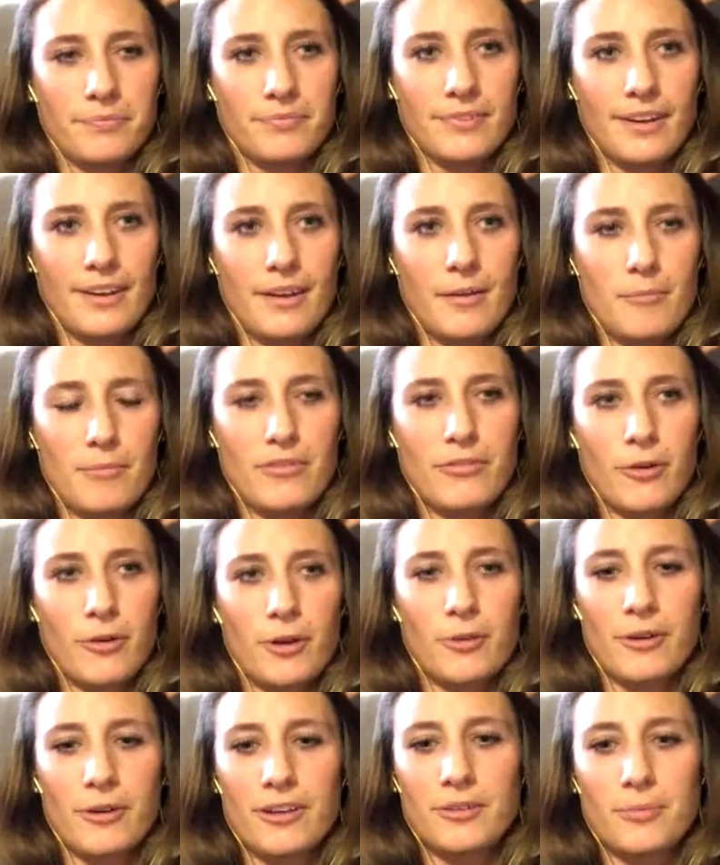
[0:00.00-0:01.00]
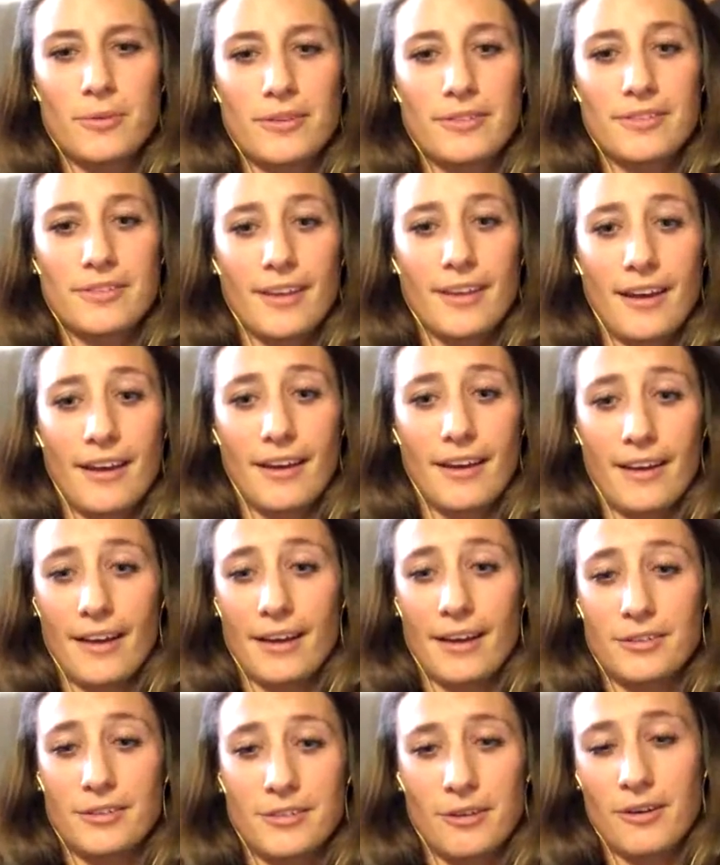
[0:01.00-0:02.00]
before Christmas I
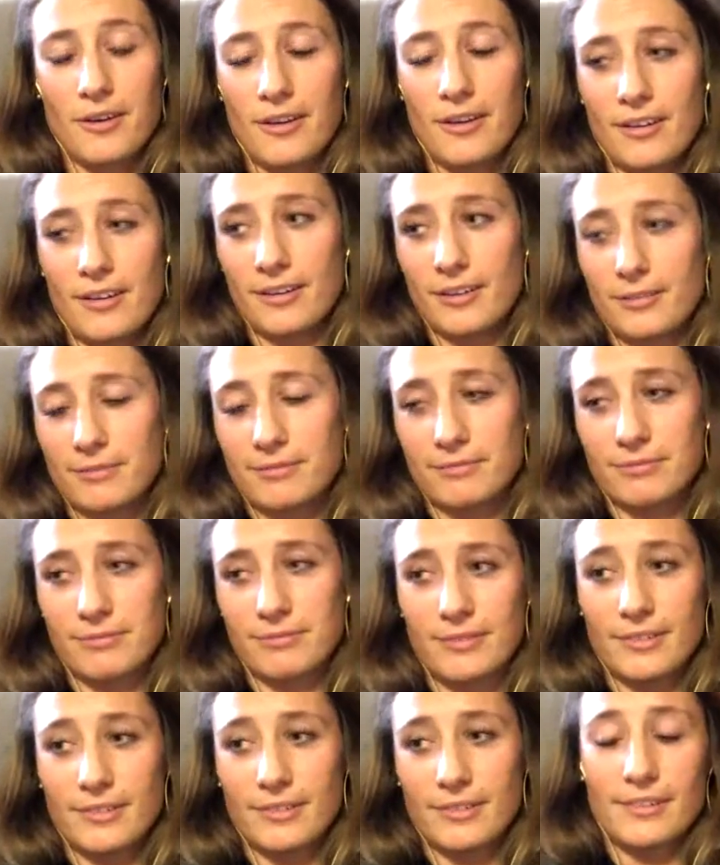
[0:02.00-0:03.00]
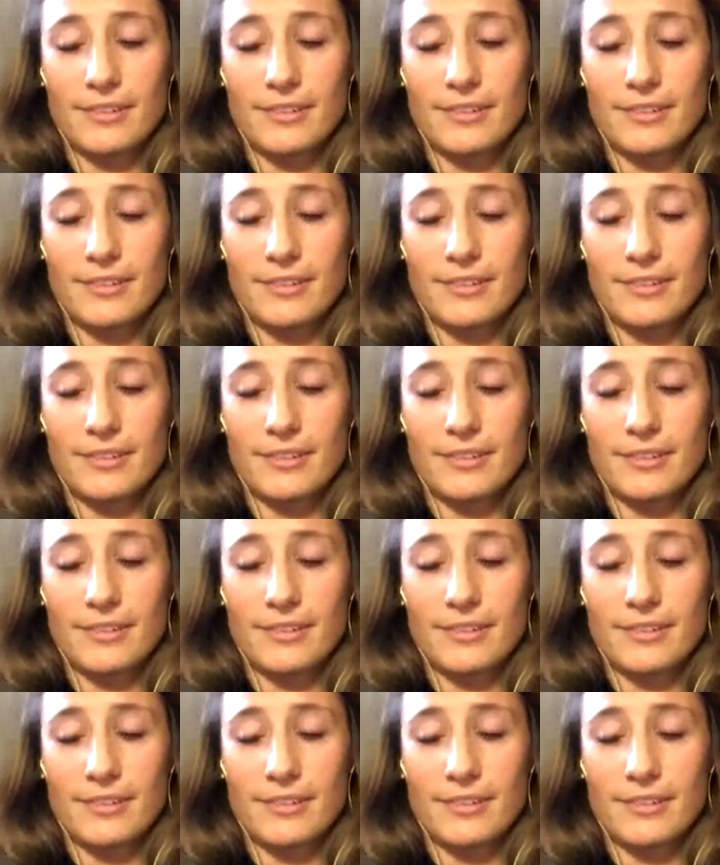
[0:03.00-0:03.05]
saw a